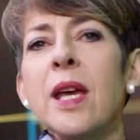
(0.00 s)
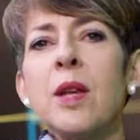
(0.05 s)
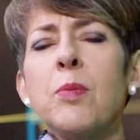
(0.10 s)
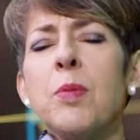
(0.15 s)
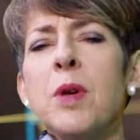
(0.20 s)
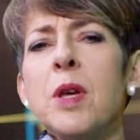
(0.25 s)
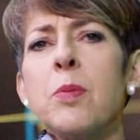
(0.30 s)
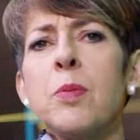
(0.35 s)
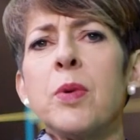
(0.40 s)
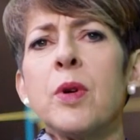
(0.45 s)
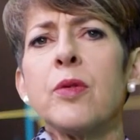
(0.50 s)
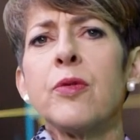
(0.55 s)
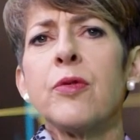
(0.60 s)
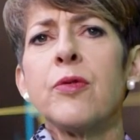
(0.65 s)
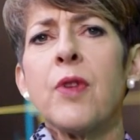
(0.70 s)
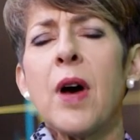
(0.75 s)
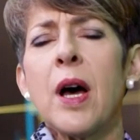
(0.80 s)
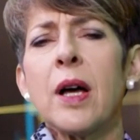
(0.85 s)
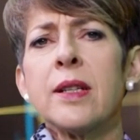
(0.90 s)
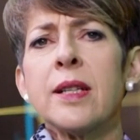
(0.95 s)
can people
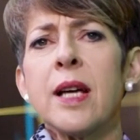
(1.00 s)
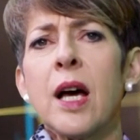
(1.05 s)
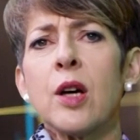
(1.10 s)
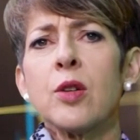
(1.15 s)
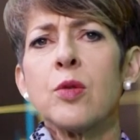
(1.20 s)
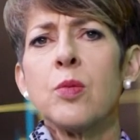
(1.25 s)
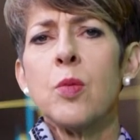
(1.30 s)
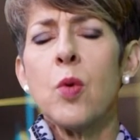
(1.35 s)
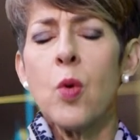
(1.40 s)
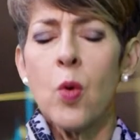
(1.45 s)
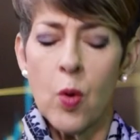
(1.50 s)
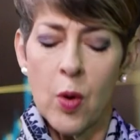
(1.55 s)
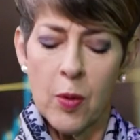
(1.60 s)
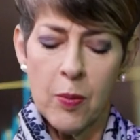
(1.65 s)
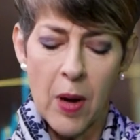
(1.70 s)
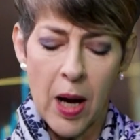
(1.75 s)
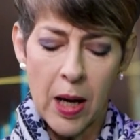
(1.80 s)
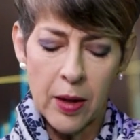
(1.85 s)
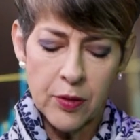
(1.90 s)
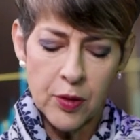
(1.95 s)
find out more
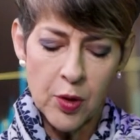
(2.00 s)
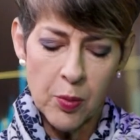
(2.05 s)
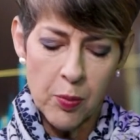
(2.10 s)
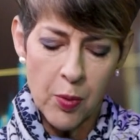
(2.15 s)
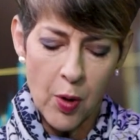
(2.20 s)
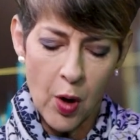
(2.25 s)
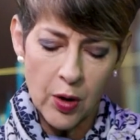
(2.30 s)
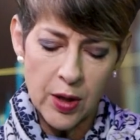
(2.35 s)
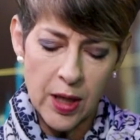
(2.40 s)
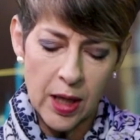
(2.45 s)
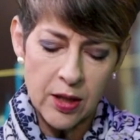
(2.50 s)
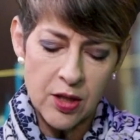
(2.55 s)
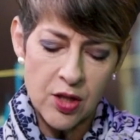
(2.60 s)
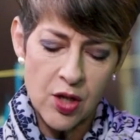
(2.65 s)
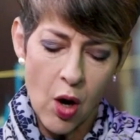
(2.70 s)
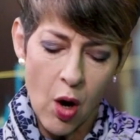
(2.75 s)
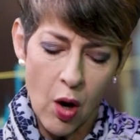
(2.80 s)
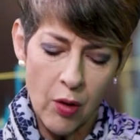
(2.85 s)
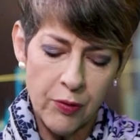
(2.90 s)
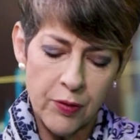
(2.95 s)
about the products
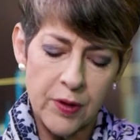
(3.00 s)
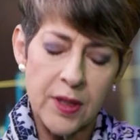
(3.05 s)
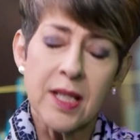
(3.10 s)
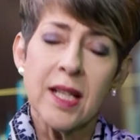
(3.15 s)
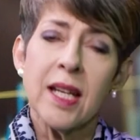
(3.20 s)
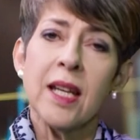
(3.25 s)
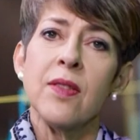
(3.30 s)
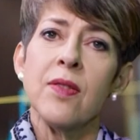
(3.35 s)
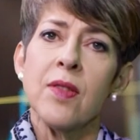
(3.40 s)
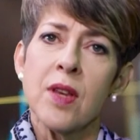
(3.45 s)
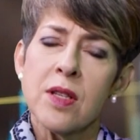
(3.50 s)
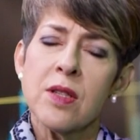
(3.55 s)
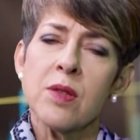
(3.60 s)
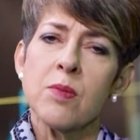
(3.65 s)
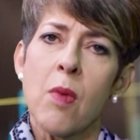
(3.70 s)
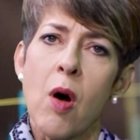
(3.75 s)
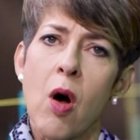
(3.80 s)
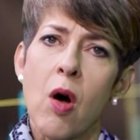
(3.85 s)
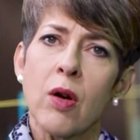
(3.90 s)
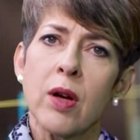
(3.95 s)
offered in this
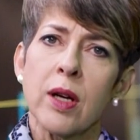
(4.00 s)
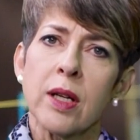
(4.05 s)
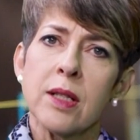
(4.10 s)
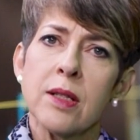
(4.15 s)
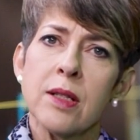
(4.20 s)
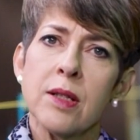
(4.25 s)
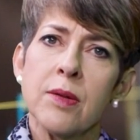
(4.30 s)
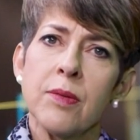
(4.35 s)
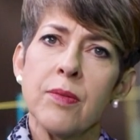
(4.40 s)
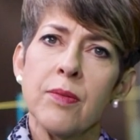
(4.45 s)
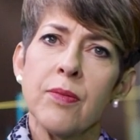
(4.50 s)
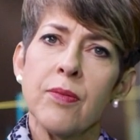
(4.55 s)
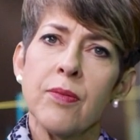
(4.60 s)
market?